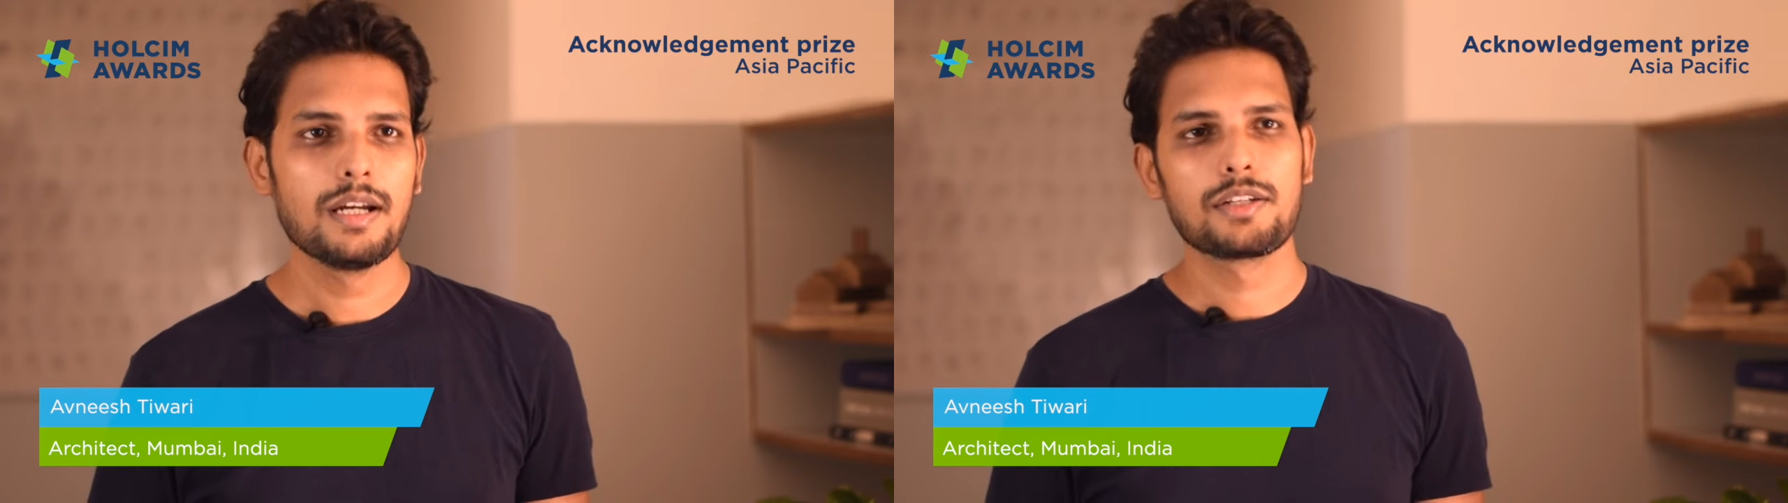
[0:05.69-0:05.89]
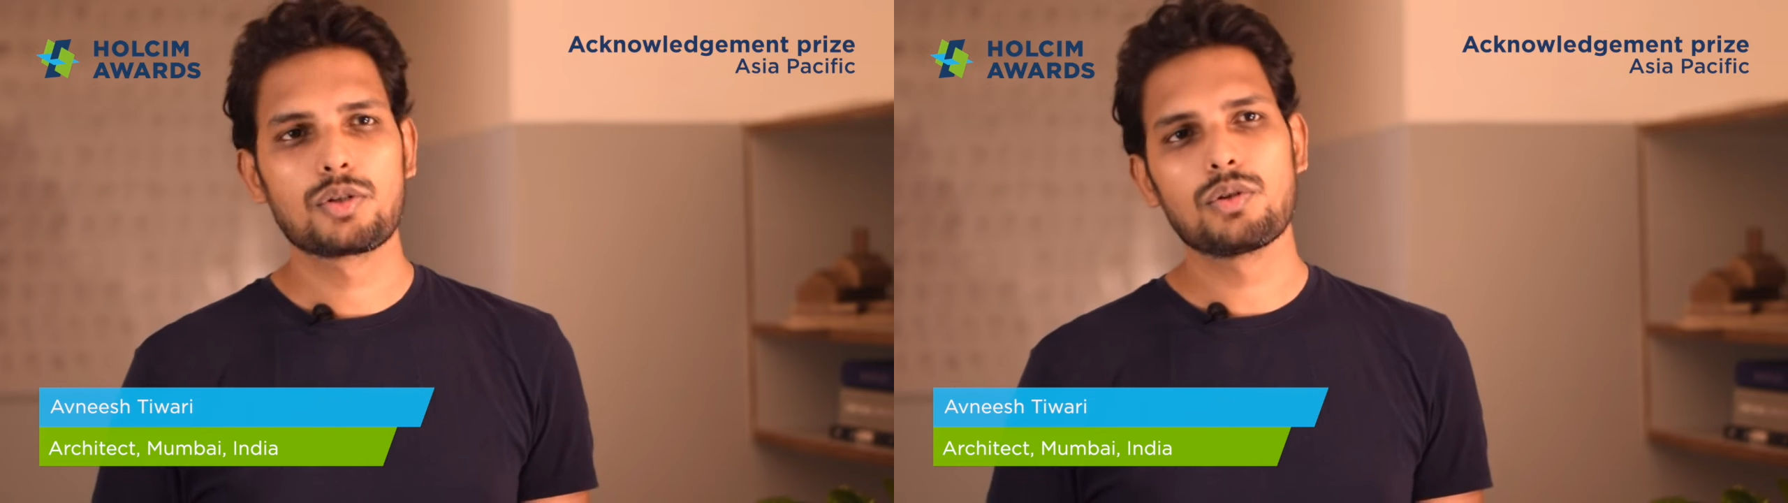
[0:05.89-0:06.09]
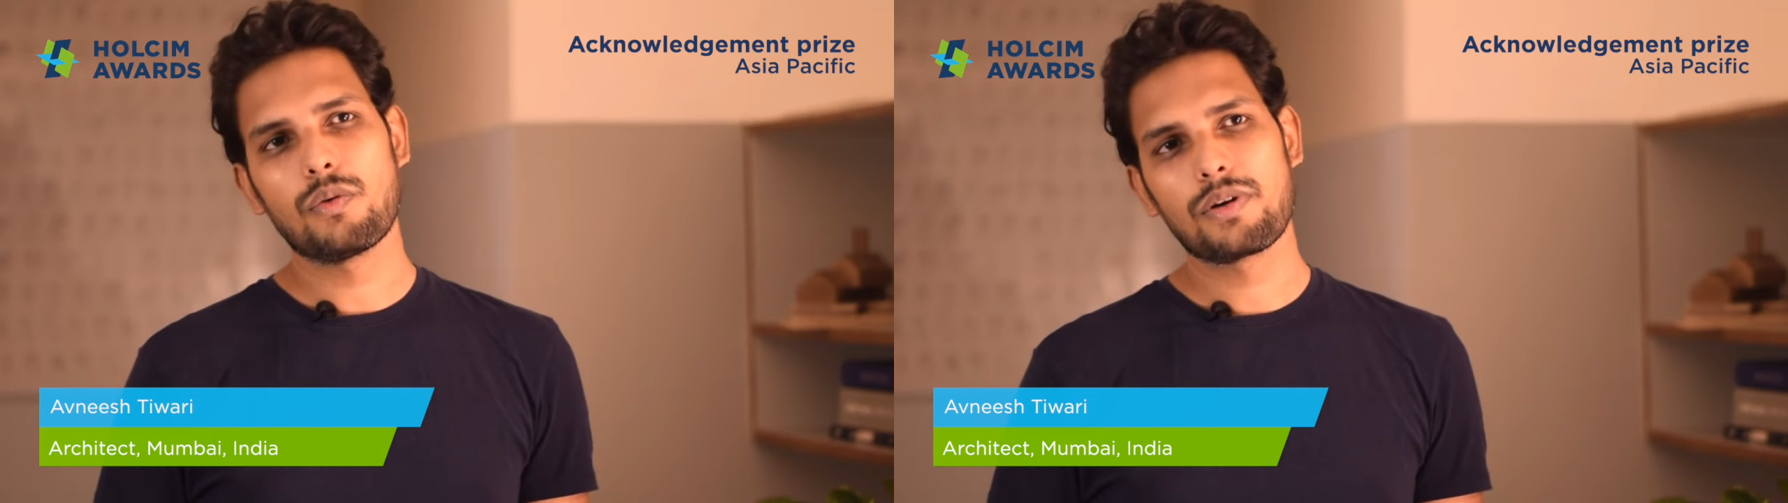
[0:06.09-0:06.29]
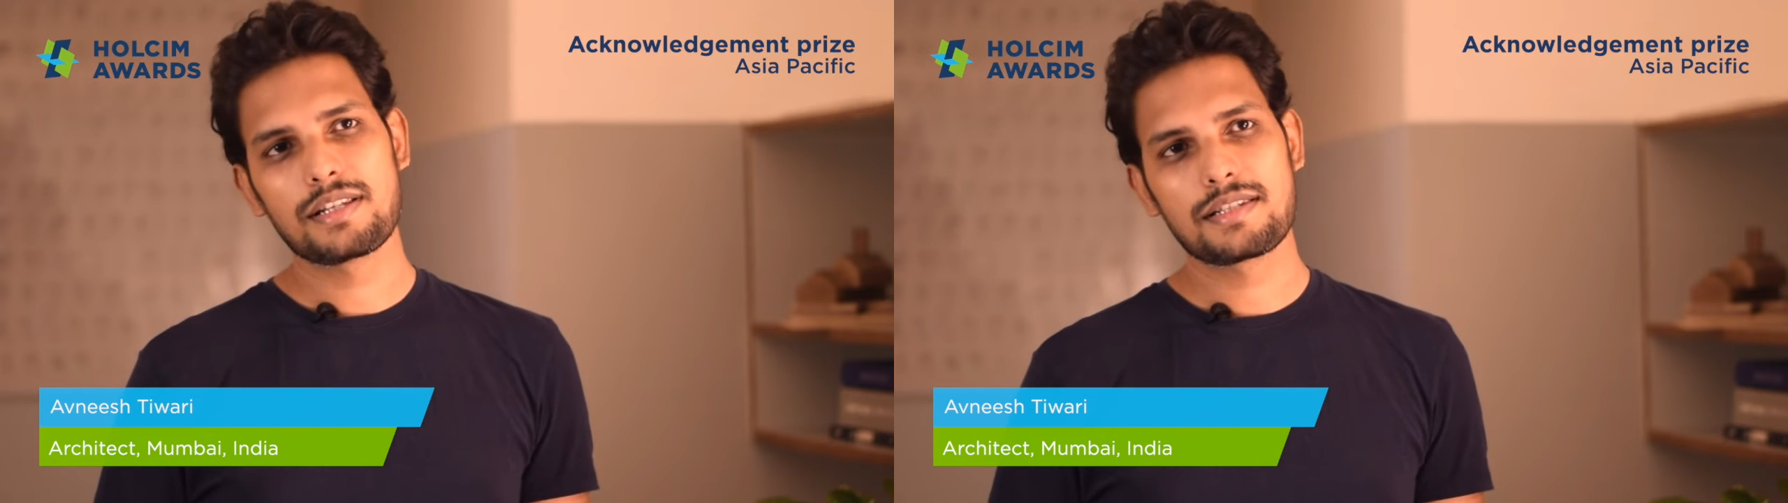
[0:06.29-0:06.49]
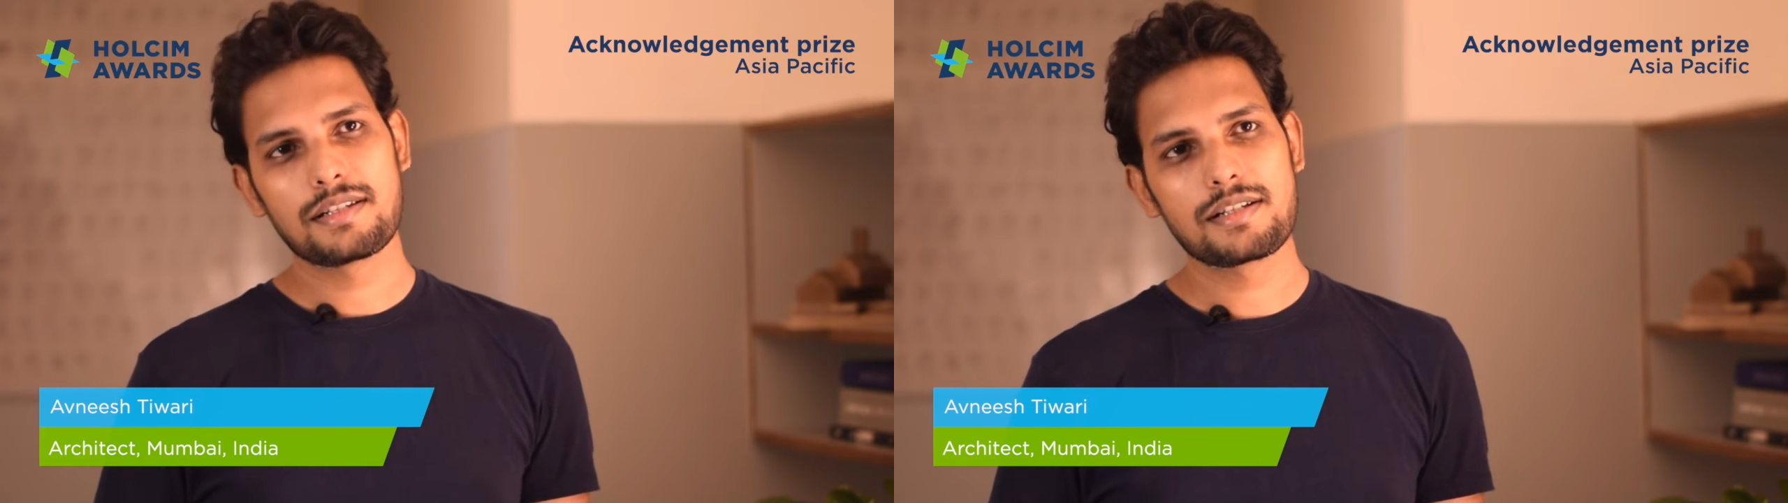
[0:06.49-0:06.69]
through our
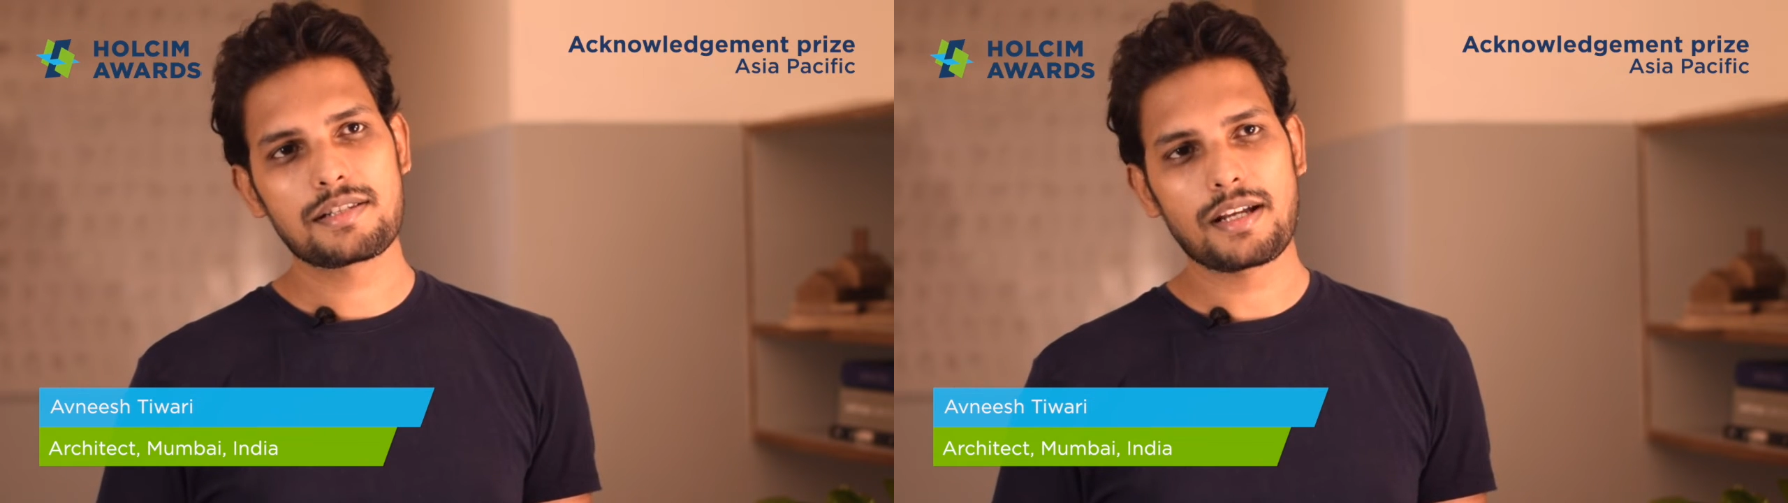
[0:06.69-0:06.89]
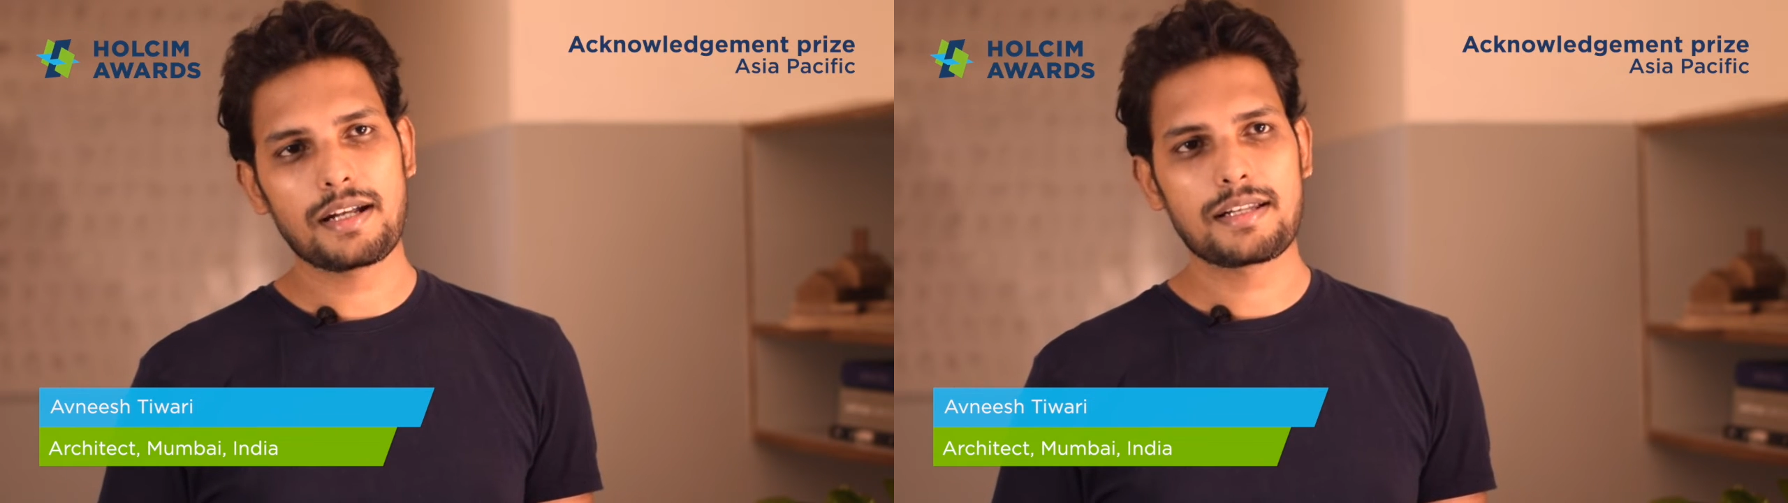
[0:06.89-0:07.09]
research and